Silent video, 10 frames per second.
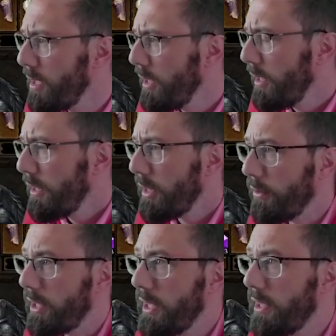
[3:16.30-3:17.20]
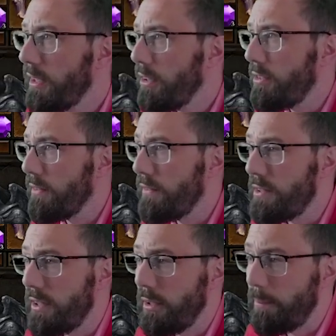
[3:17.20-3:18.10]
Now the kicker is obviously
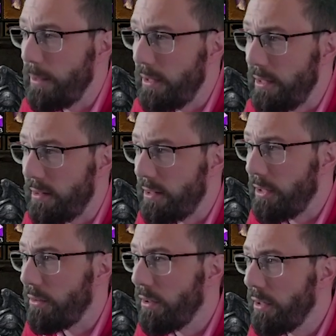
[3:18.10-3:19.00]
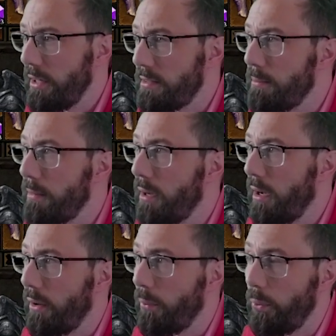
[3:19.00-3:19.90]
going to be the Ethereal item.
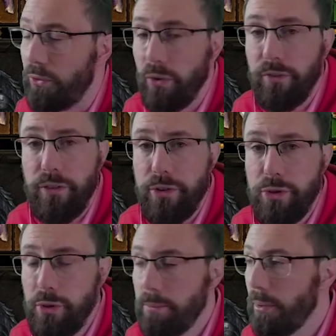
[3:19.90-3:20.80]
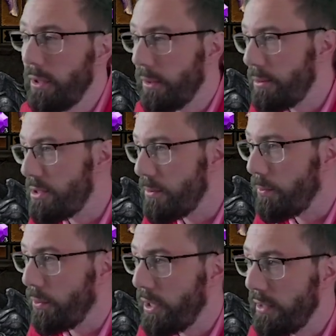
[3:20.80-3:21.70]
We've gone for the Doombringer, which is the
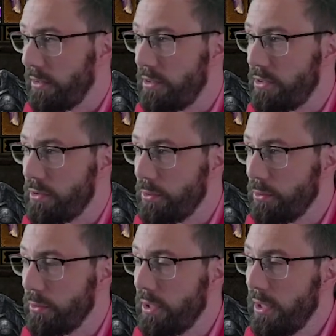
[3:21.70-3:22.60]
one-handed sword.